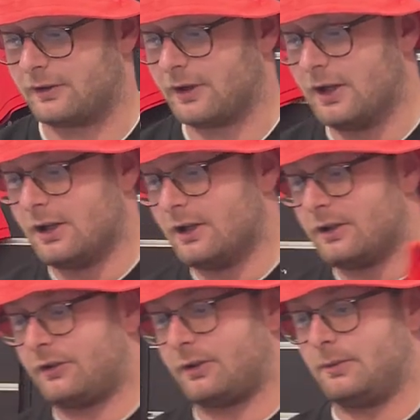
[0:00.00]

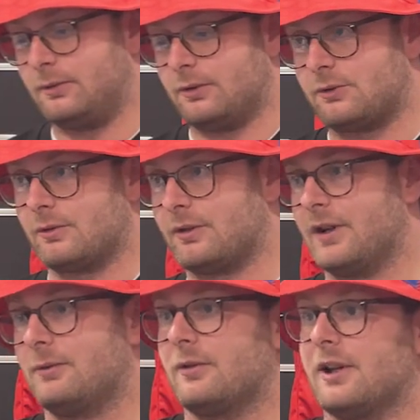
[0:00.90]
So we'll draw
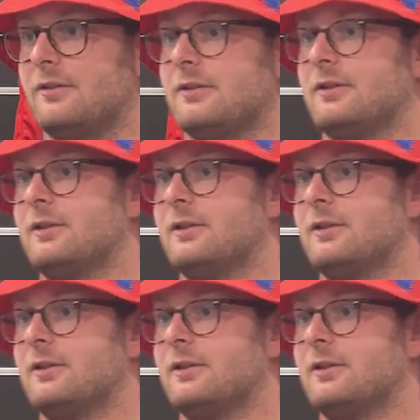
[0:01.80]
another one out.